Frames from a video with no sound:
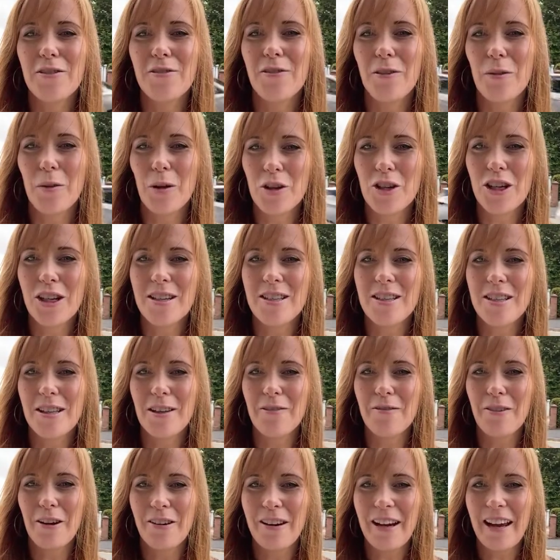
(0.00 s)
for watching until
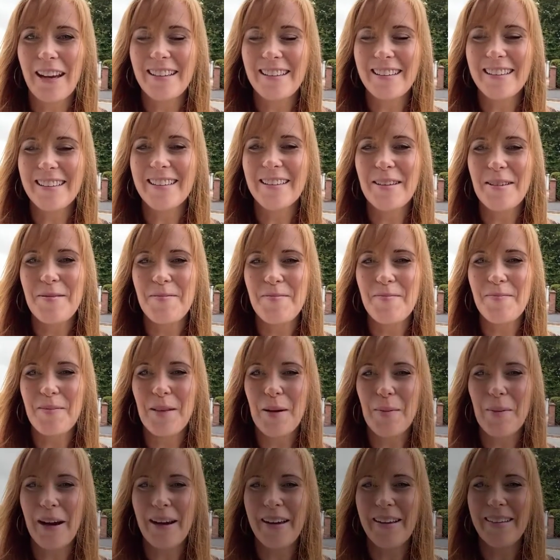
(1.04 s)
the very end.
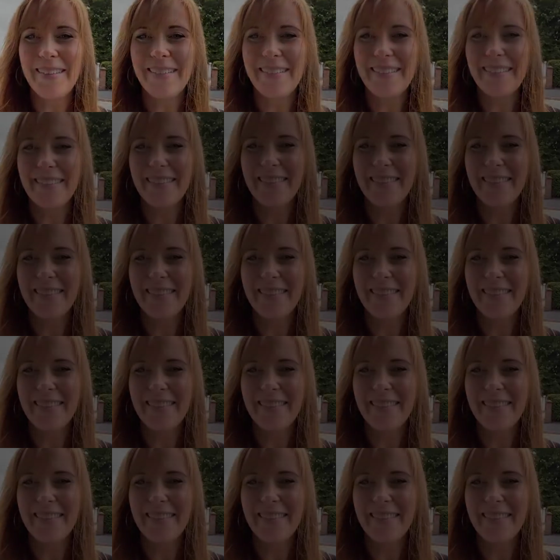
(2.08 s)
Bye bye.